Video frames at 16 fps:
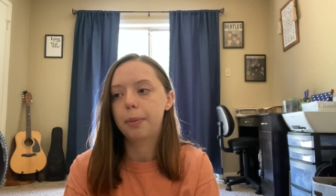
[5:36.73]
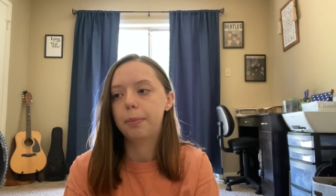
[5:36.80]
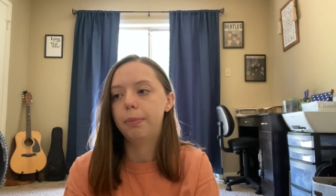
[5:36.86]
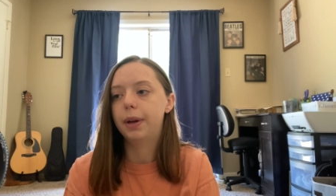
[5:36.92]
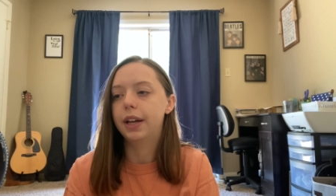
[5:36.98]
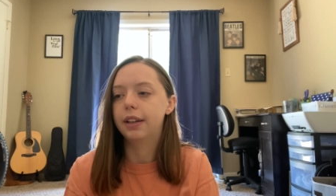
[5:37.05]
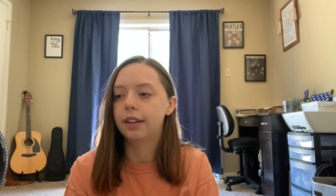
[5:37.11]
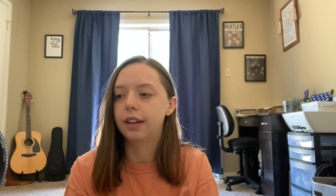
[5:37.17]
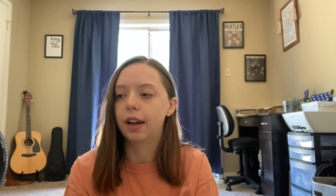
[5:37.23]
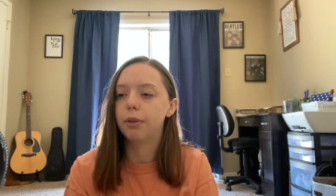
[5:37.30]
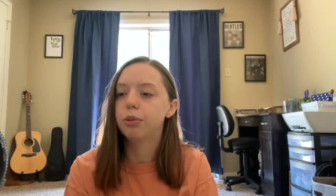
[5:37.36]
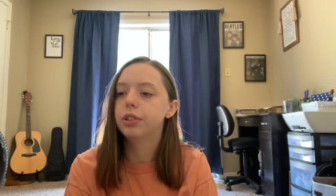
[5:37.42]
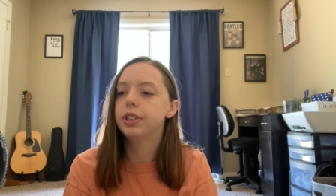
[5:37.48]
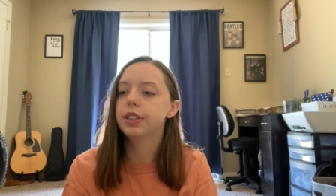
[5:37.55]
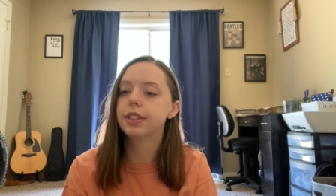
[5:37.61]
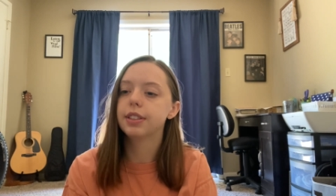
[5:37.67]
but I
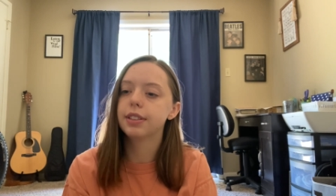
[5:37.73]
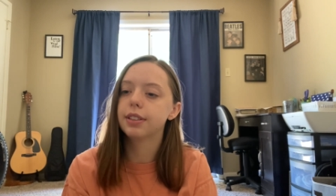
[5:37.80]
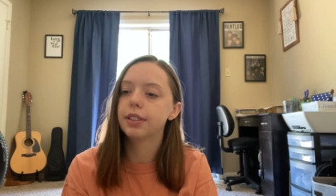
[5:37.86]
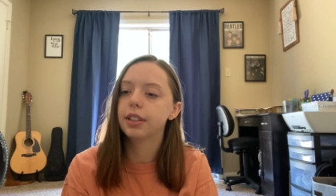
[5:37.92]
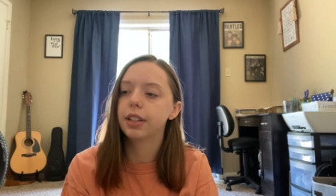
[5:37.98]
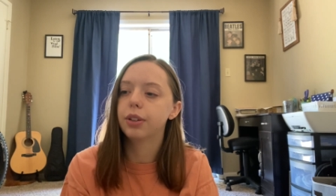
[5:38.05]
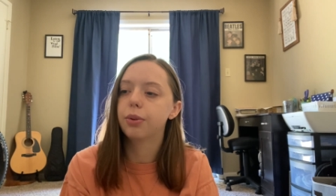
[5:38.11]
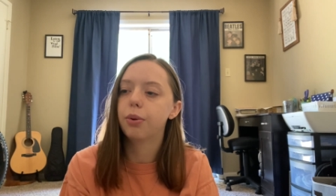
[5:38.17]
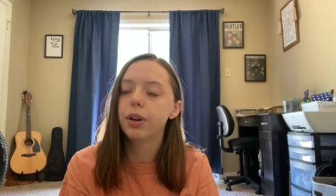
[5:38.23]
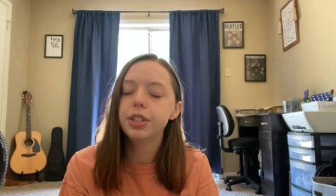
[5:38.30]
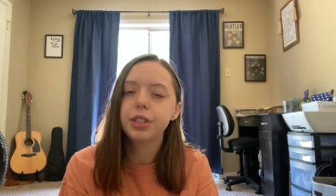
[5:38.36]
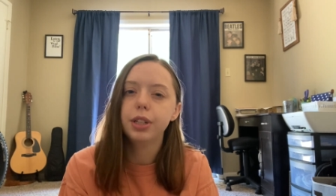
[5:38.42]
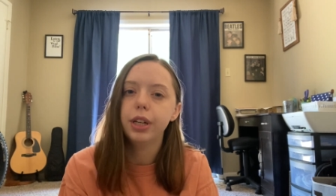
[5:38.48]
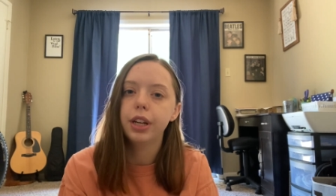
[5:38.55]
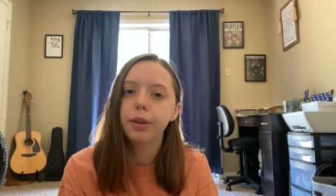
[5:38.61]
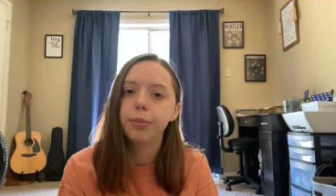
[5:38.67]
was just like
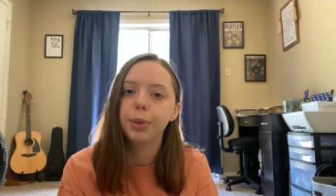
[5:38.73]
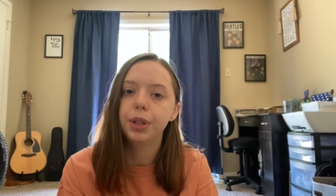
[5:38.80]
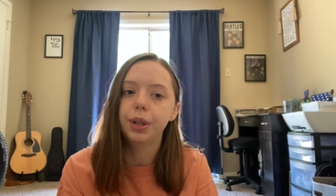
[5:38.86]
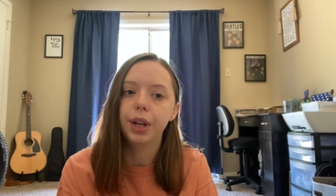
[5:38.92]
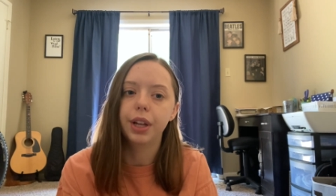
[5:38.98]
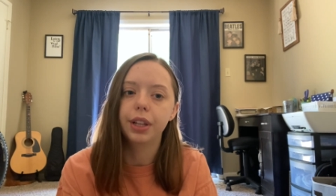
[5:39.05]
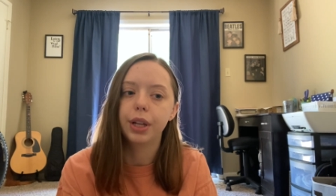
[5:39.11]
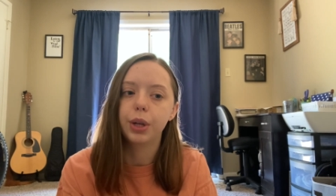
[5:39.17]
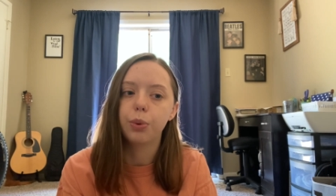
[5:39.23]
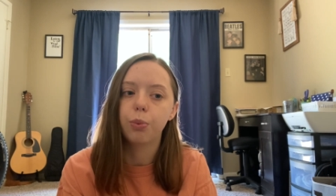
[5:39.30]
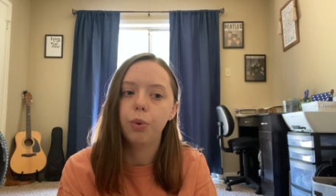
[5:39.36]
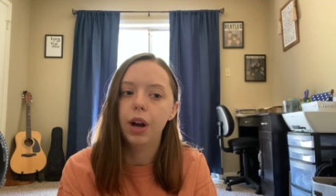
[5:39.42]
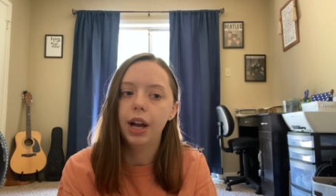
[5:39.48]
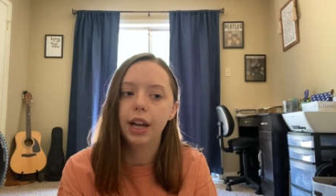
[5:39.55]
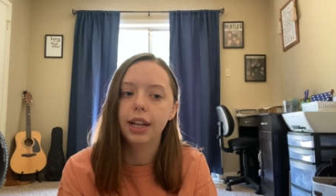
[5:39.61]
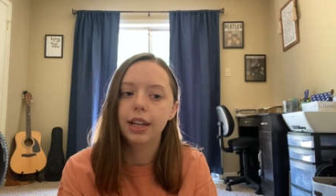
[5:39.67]
questioning him a lot, like
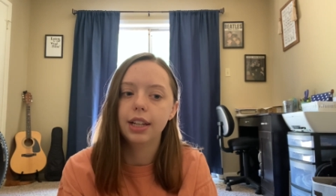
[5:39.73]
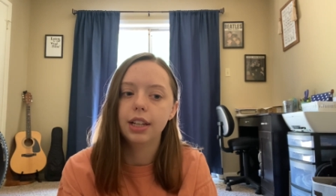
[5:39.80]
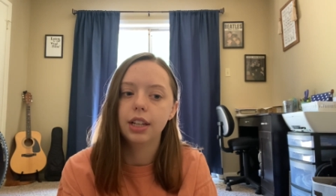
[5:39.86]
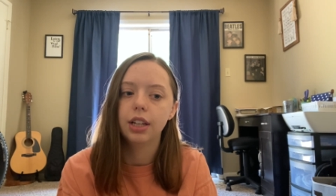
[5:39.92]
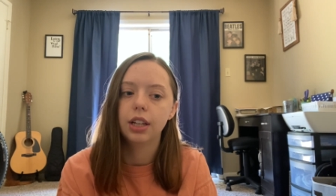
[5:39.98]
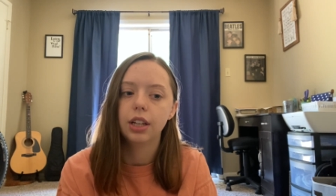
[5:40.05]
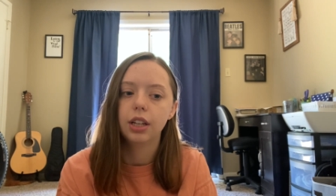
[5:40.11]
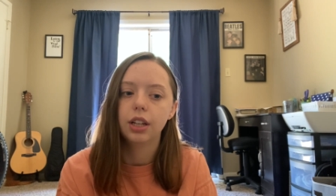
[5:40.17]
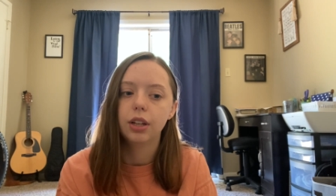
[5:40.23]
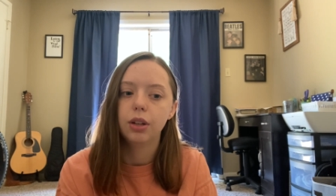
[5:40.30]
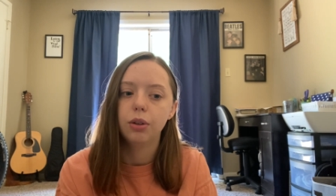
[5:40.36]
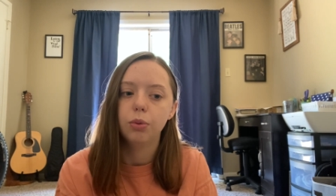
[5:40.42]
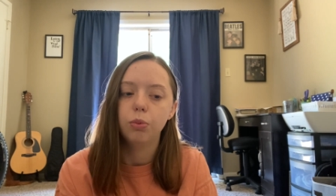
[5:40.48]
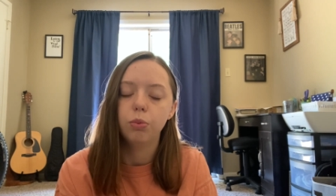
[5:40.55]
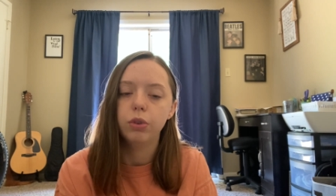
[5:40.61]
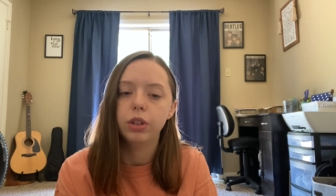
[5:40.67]
why
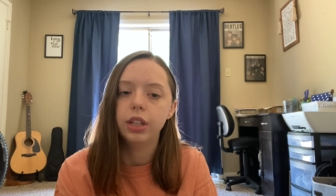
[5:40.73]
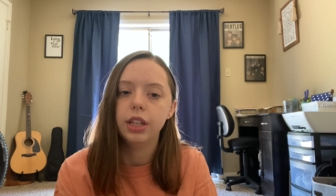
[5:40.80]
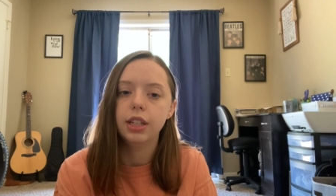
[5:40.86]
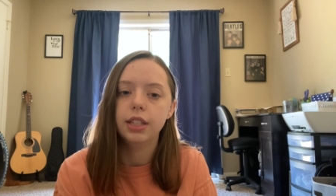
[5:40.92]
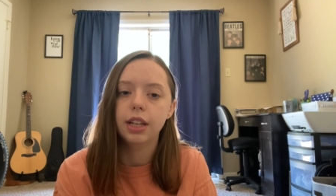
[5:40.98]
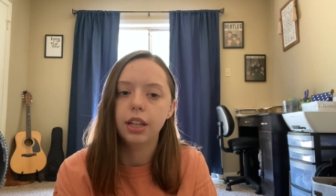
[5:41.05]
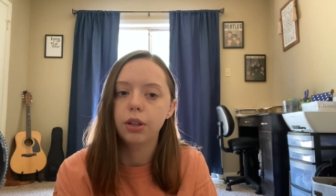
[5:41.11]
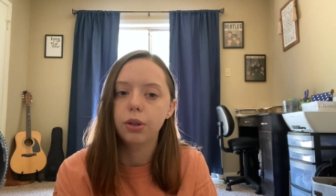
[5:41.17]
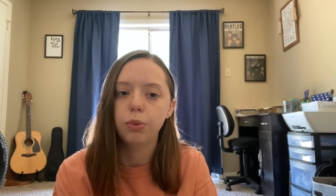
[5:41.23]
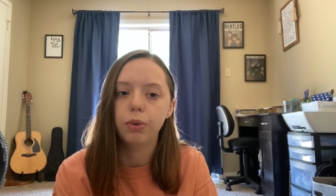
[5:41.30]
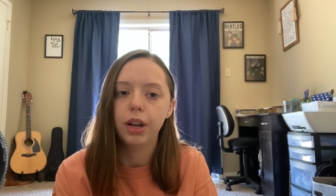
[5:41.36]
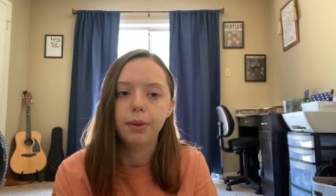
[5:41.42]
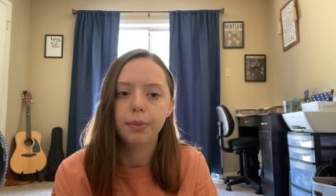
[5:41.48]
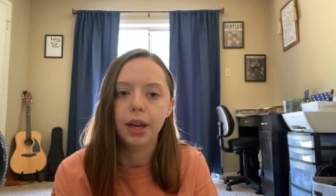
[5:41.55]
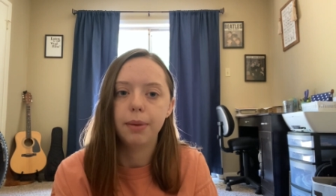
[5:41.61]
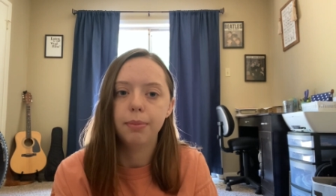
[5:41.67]
would he take away
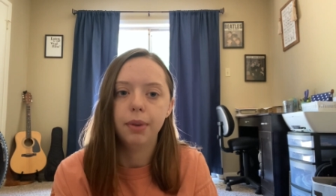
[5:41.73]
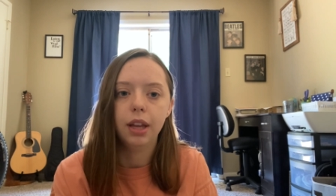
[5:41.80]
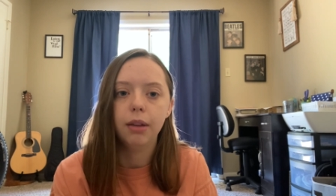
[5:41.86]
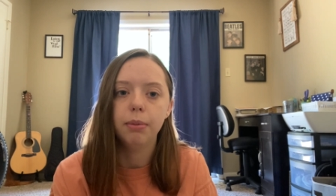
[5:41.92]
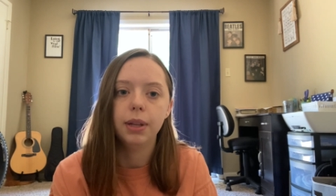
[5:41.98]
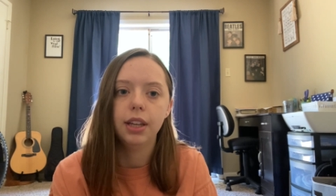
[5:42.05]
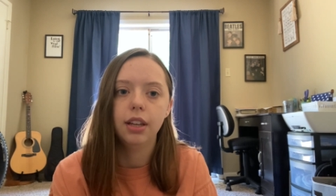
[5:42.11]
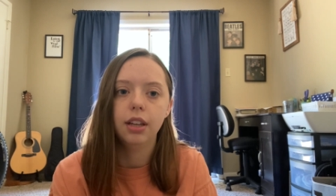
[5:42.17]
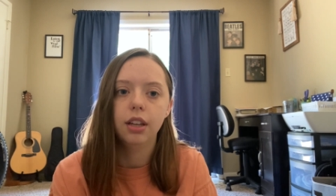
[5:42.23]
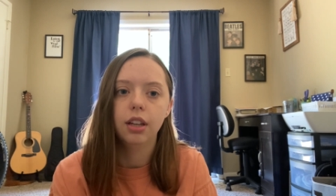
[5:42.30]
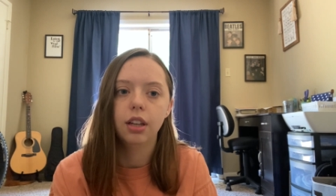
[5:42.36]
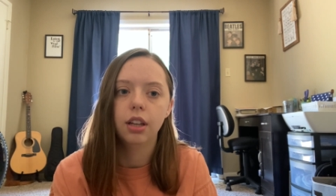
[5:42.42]
my baby?